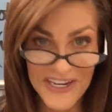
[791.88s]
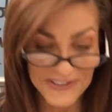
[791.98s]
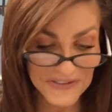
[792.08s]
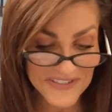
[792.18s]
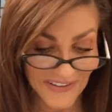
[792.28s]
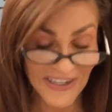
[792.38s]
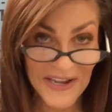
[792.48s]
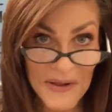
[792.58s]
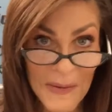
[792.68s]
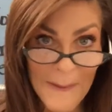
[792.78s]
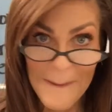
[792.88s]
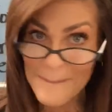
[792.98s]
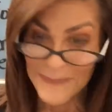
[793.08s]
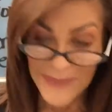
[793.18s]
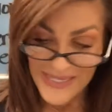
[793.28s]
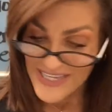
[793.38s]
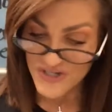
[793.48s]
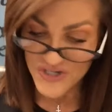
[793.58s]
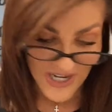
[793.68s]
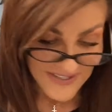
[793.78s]
things are silly, but
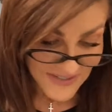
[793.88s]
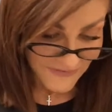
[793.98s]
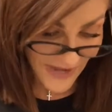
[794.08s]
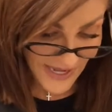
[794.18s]
it's just